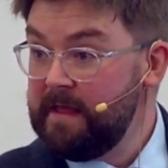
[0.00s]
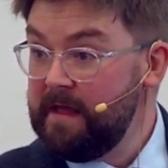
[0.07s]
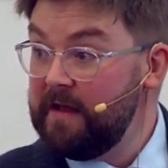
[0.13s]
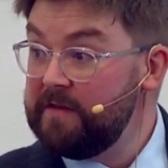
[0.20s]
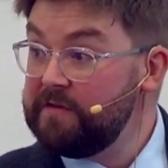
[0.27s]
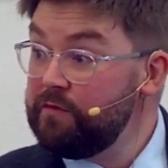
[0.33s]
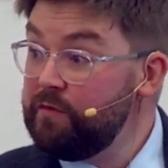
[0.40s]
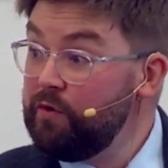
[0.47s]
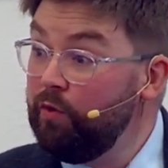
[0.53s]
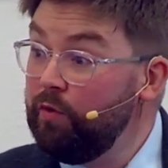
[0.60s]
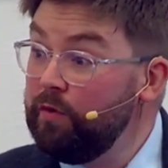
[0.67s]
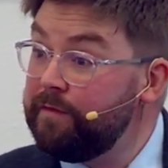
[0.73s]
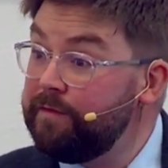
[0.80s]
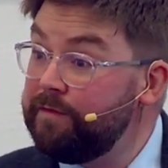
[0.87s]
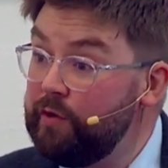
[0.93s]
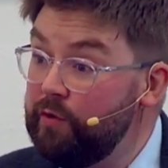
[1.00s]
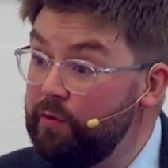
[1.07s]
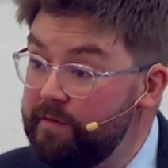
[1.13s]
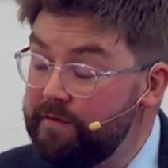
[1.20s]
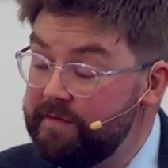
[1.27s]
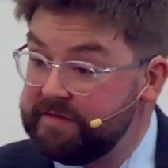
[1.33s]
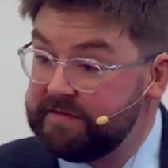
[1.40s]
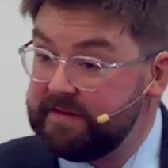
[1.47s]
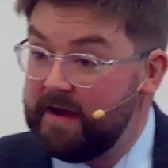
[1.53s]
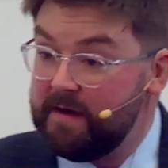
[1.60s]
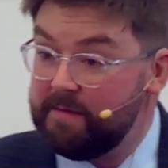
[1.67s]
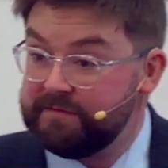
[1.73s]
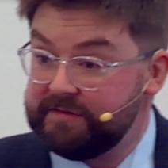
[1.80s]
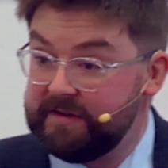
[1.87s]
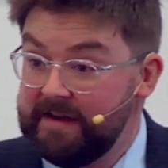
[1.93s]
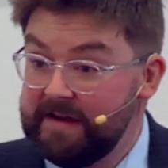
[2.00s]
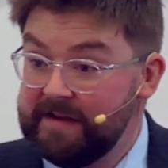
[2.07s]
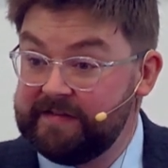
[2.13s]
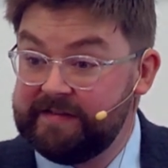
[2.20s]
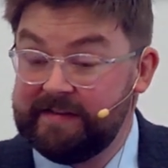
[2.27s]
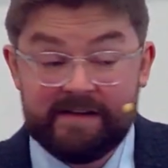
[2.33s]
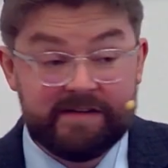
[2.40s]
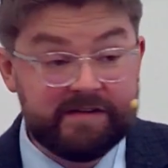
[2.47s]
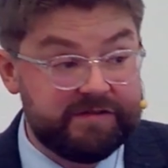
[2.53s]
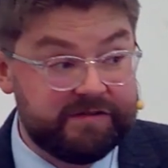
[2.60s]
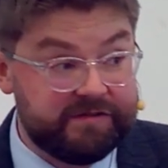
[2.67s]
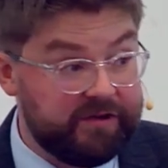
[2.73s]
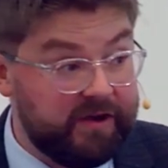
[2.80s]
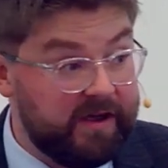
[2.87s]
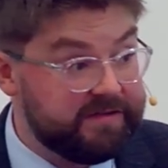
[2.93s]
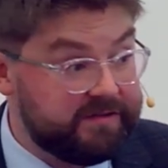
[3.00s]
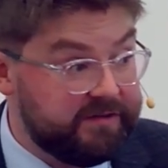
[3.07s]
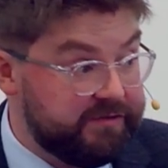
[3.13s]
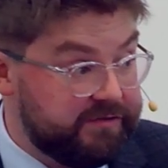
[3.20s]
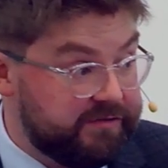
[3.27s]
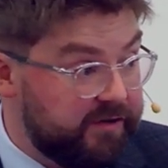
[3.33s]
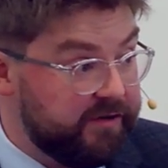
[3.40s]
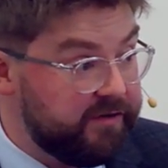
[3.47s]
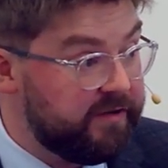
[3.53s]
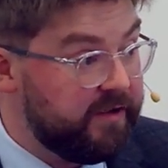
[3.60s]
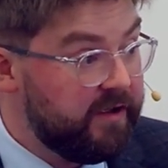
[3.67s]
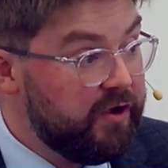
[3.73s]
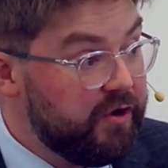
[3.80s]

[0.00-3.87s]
And so the whole flow of the Psalms, seen it as a, as a desert,